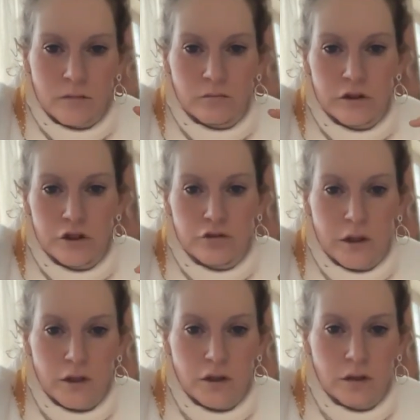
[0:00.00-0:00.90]
and
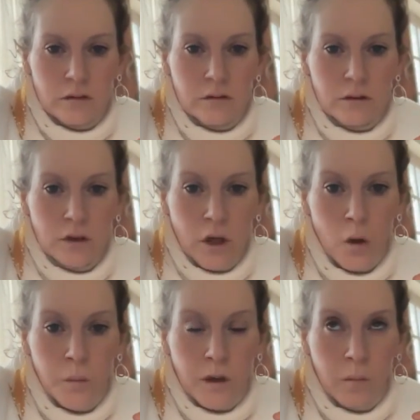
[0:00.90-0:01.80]
restrictions and
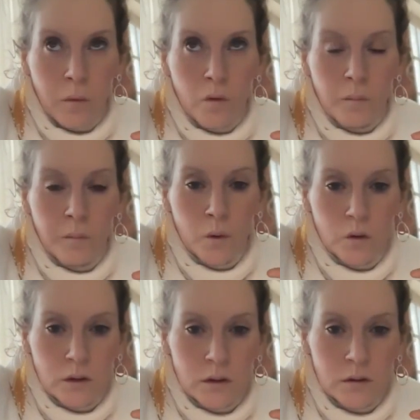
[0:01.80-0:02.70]
open up all the
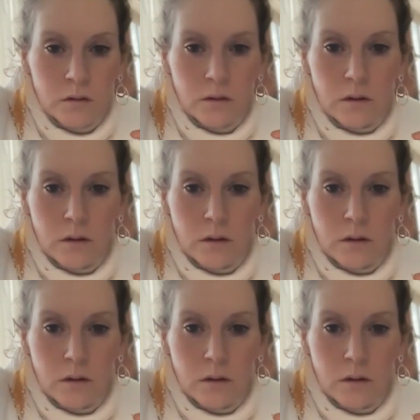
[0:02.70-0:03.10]
borders